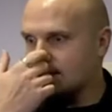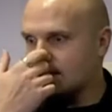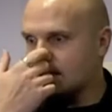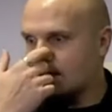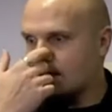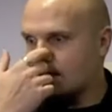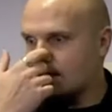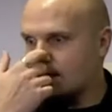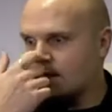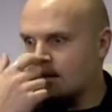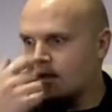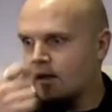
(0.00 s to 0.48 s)

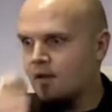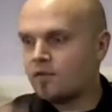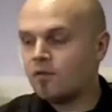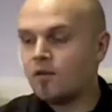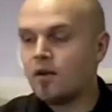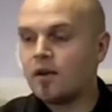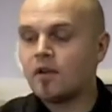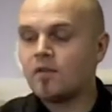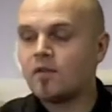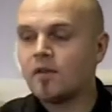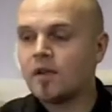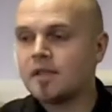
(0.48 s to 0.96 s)
a
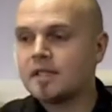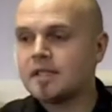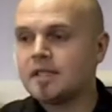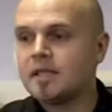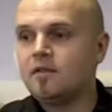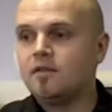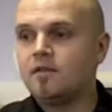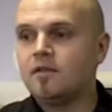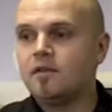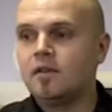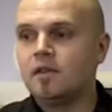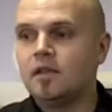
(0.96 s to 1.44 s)
friend I've not
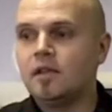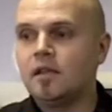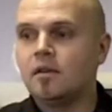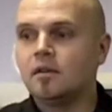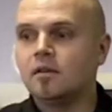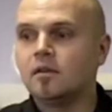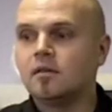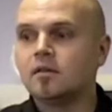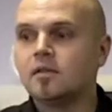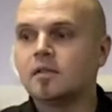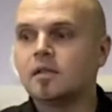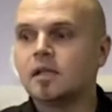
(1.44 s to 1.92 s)
seen for
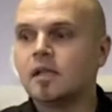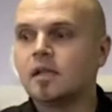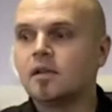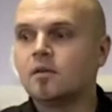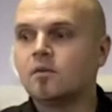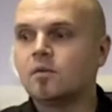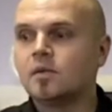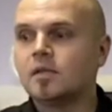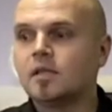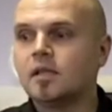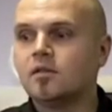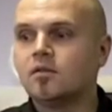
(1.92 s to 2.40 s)
years
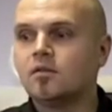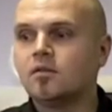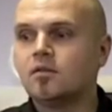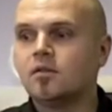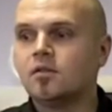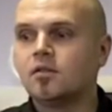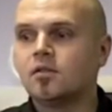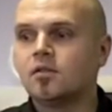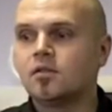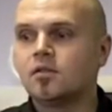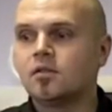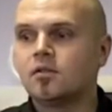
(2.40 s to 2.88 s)
and was
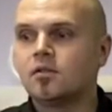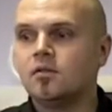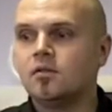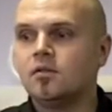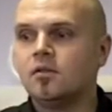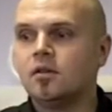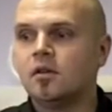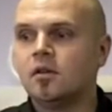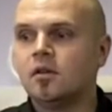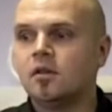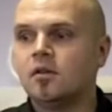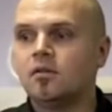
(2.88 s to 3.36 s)
introduced to
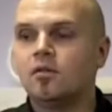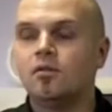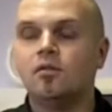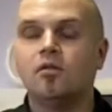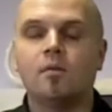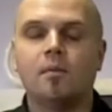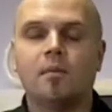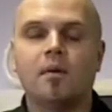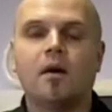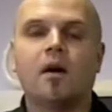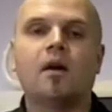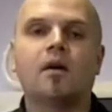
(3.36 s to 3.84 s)
the
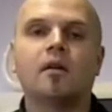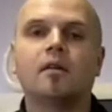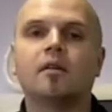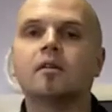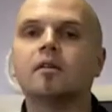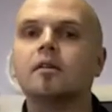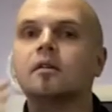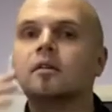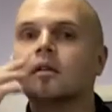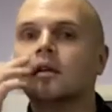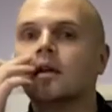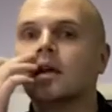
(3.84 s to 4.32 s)
new partner.